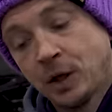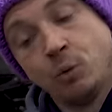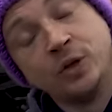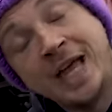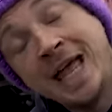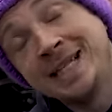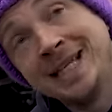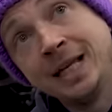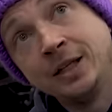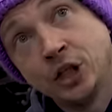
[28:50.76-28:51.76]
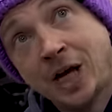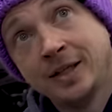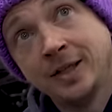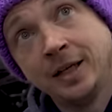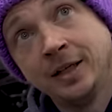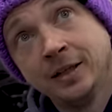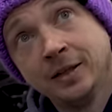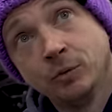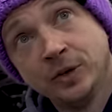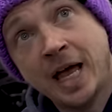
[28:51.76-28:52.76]
was hitting the chassis
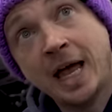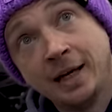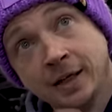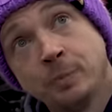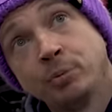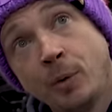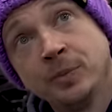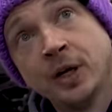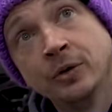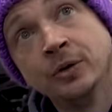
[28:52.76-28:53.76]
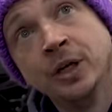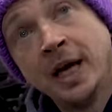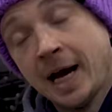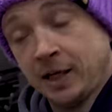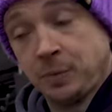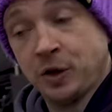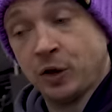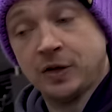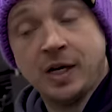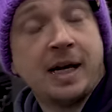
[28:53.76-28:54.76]
was hitting the prop tunnel. And it's
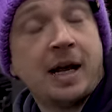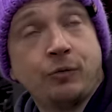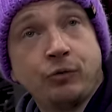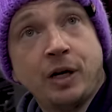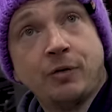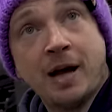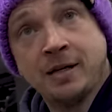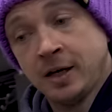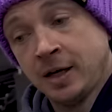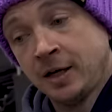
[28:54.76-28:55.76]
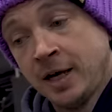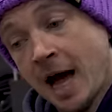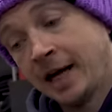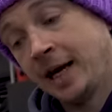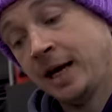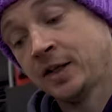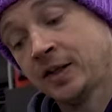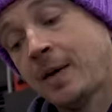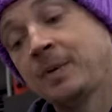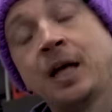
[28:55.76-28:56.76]
because it had had a rear ender and it had
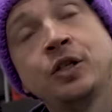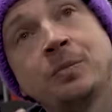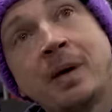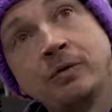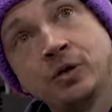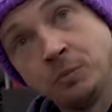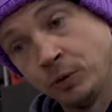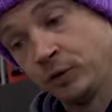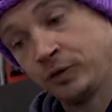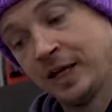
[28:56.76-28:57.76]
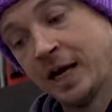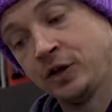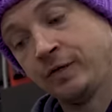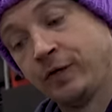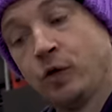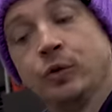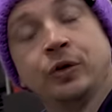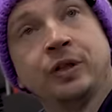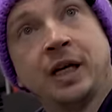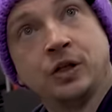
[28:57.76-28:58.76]
snapped the engine mounts and moved the engine forward
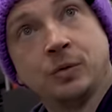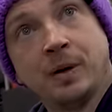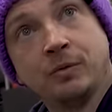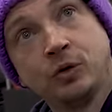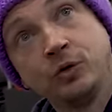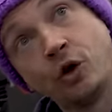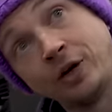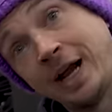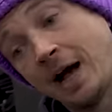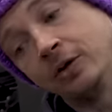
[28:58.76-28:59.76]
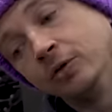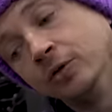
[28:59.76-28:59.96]
on the engine mount. So it was on an angle.